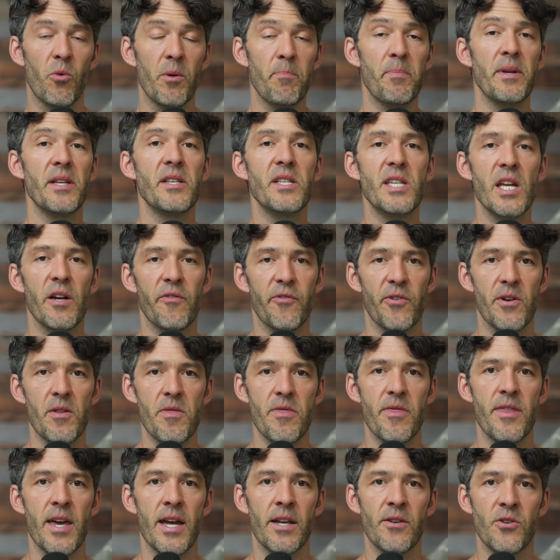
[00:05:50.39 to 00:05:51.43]
would be
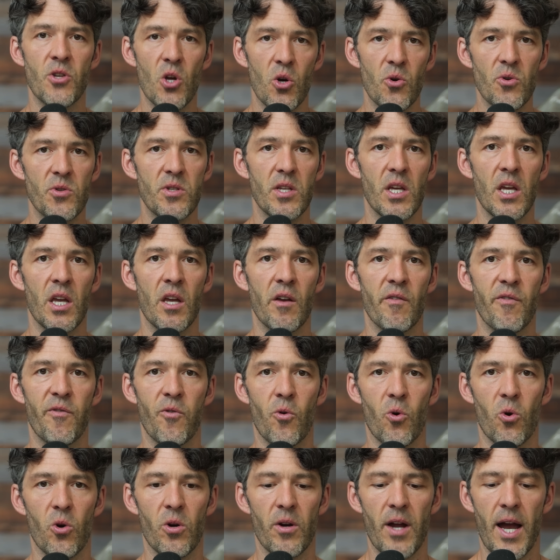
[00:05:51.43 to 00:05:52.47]
different than dosing
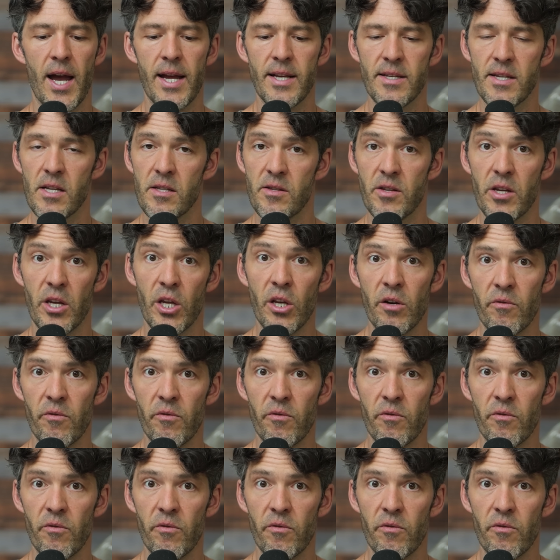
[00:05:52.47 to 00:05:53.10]
for high intensity